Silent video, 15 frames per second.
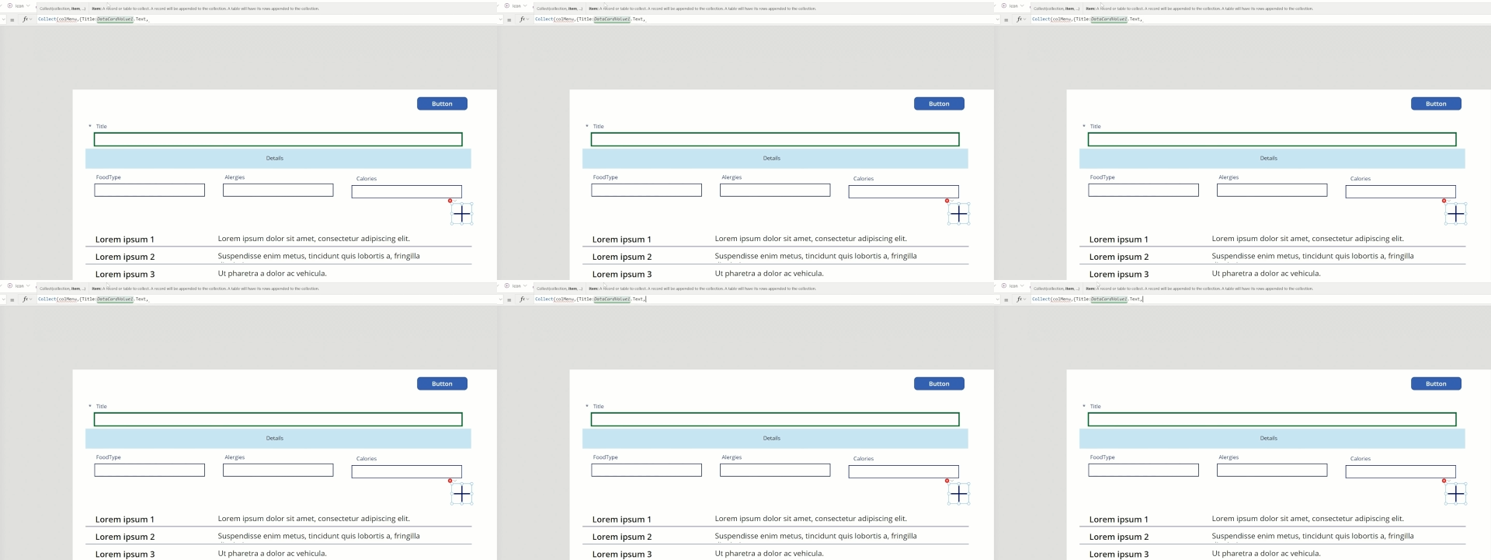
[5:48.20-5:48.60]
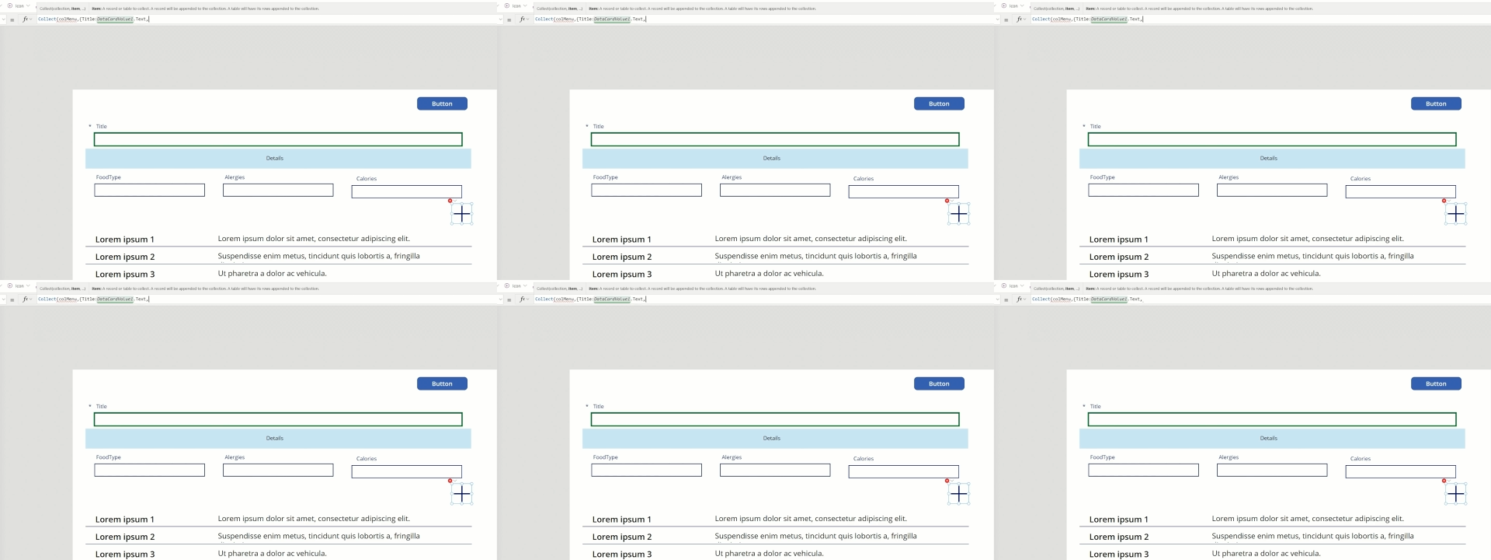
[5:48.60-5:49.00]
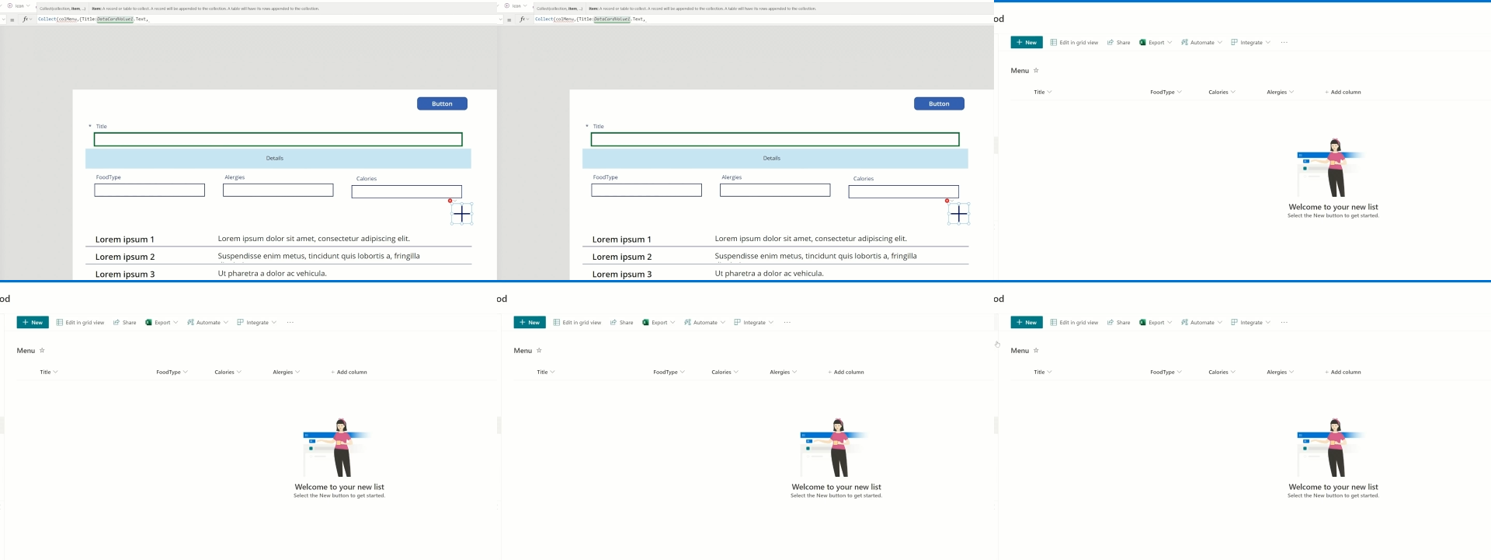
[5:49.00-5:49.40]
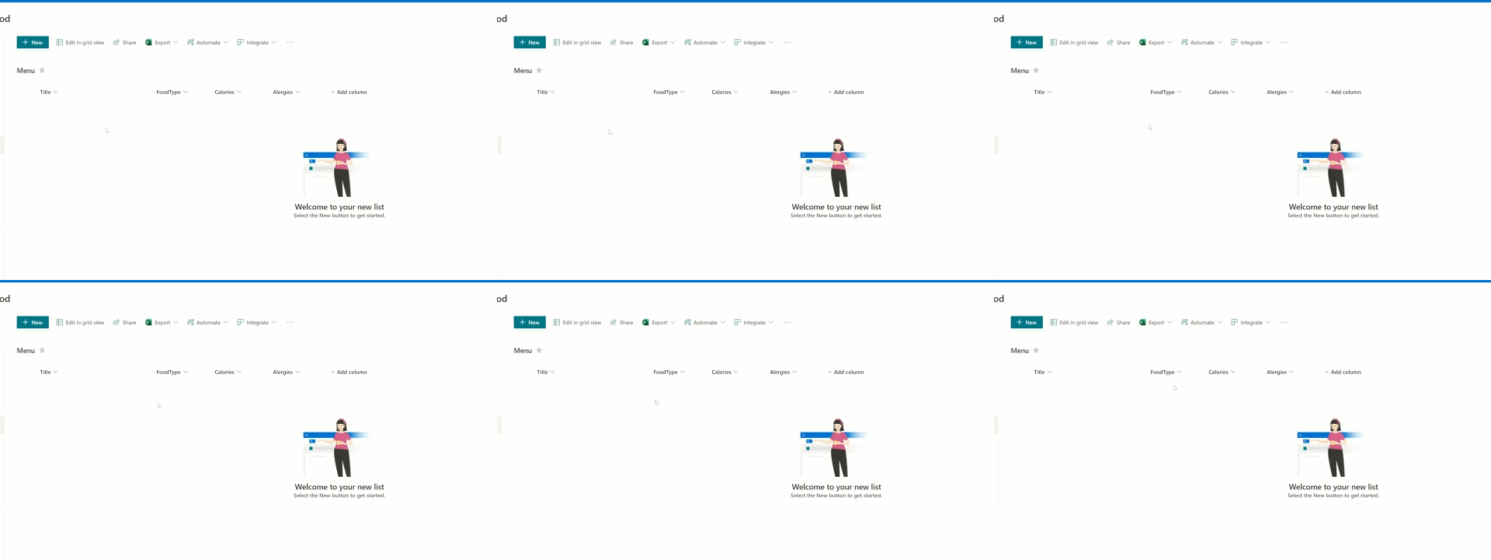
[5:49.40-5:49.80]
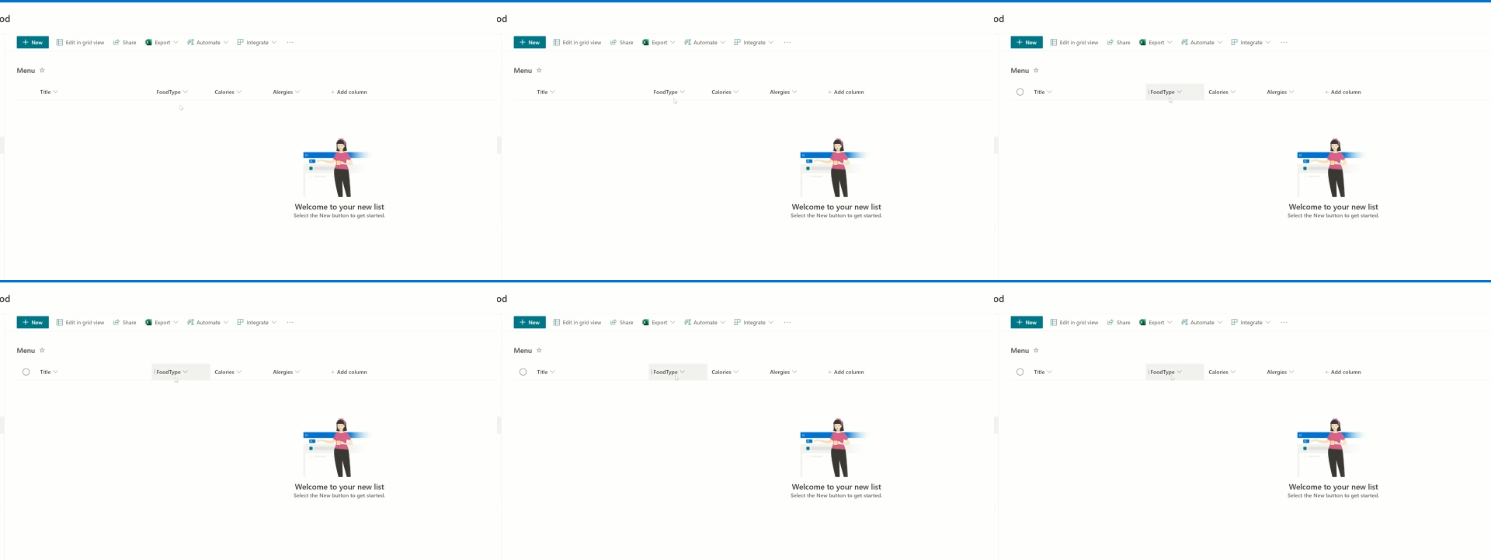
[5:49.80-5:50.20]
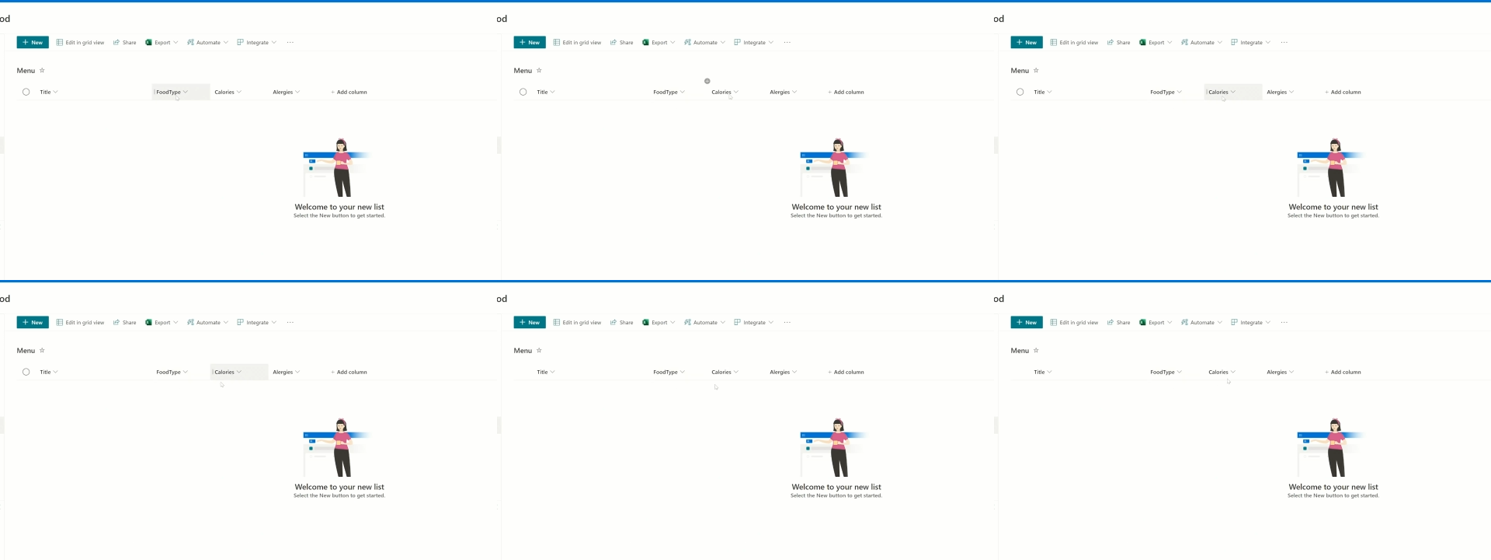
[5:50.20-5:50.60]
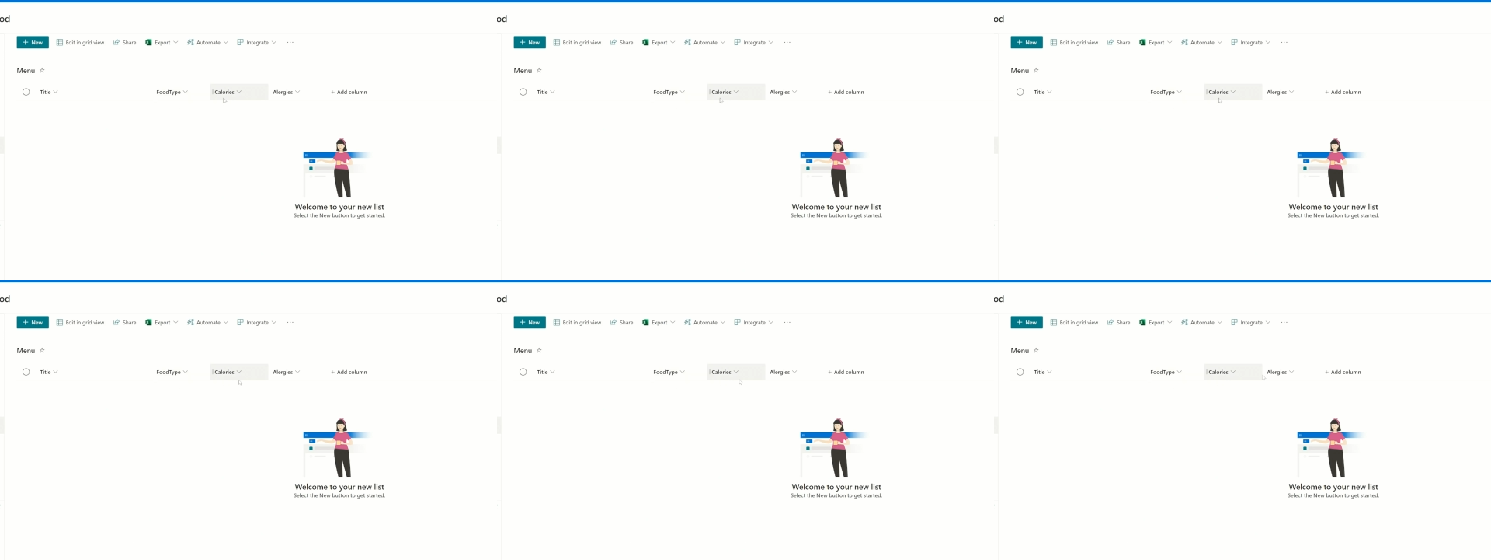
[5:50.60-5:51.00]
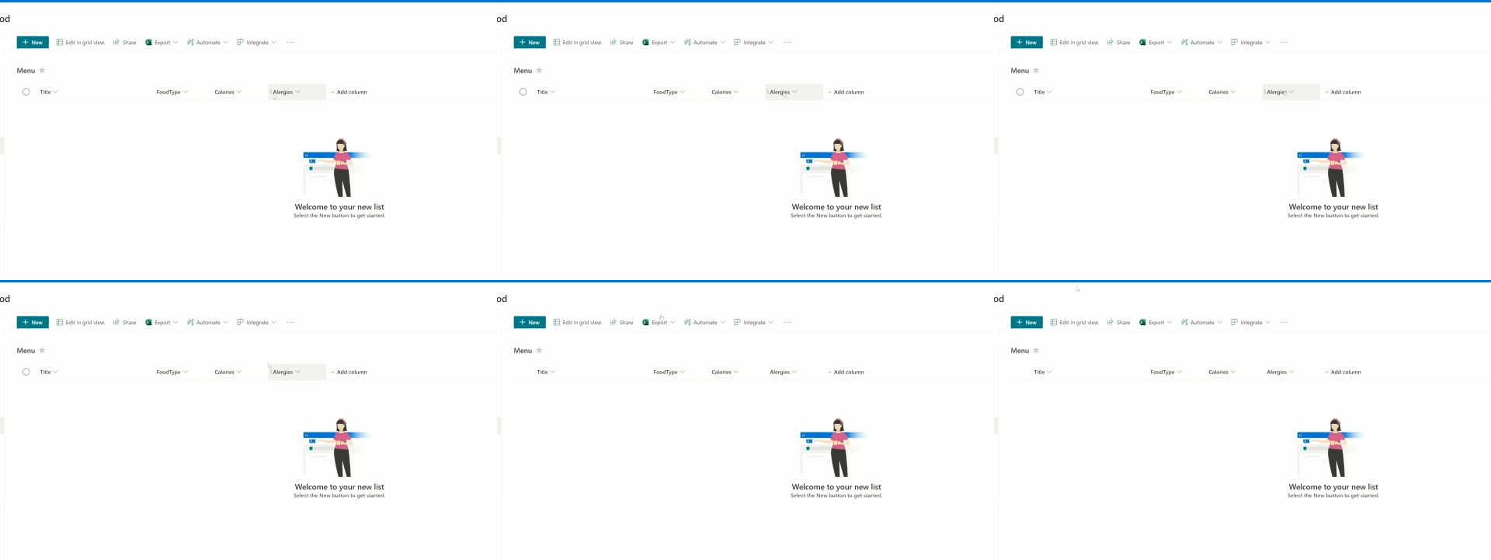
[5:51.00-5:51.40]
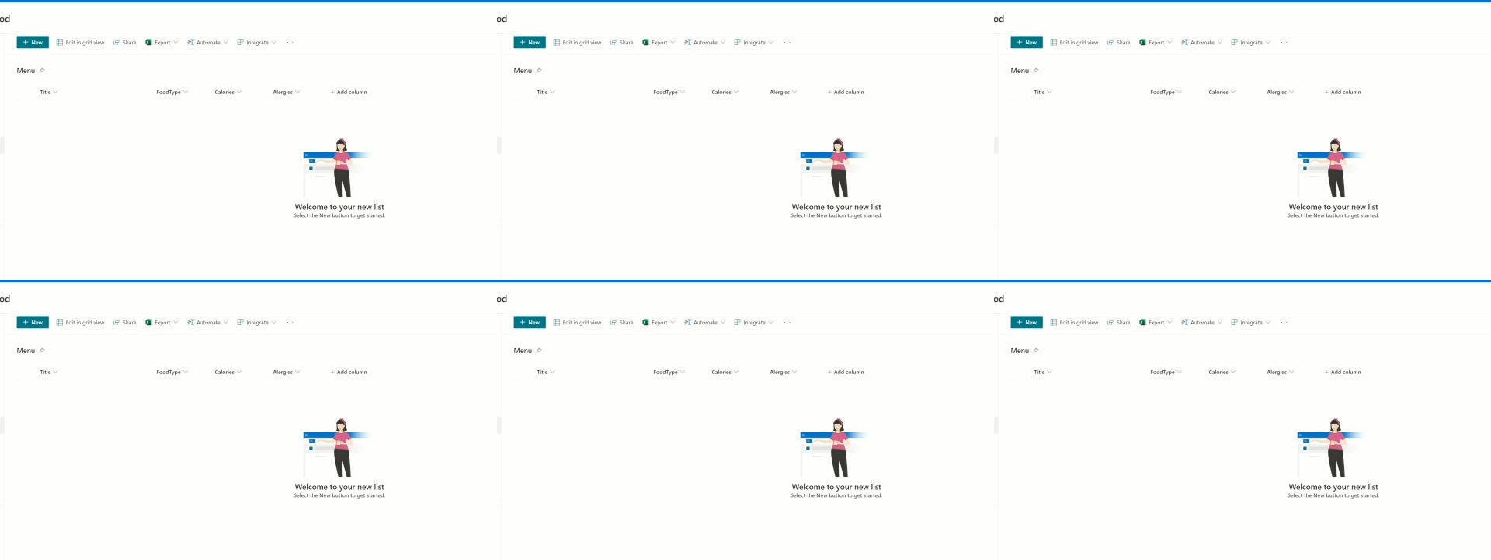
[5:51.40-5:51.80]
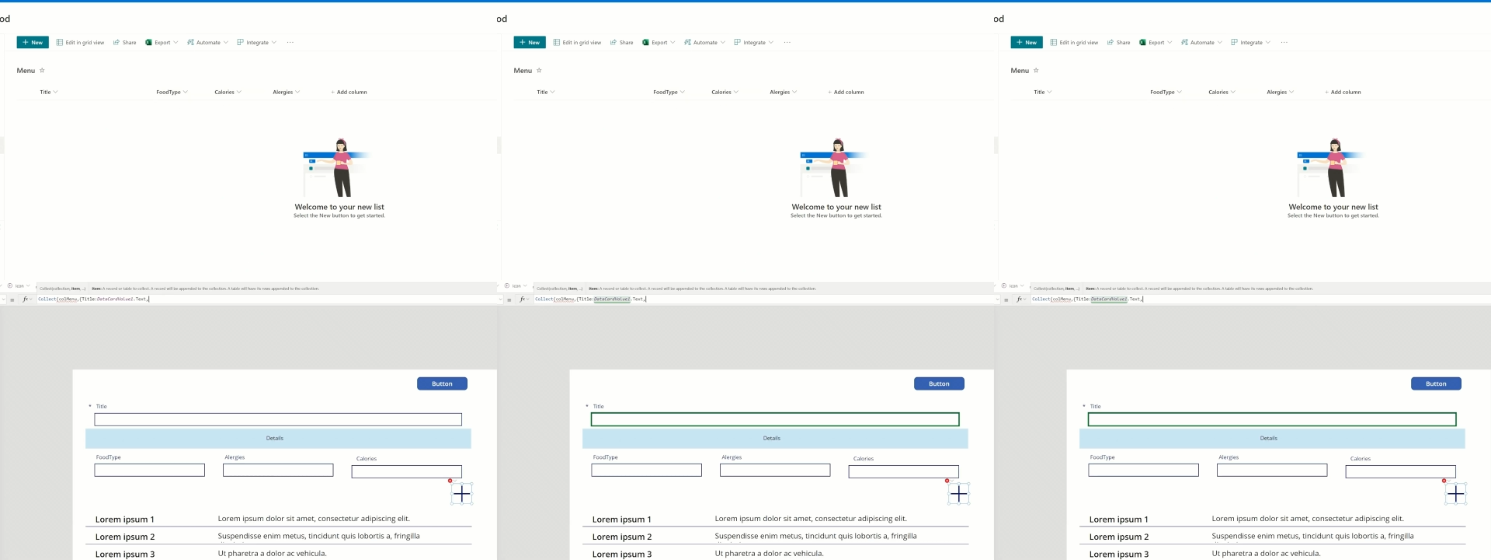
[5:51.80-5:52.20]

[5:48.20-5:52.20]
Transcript: Nobody's mouth can be seen.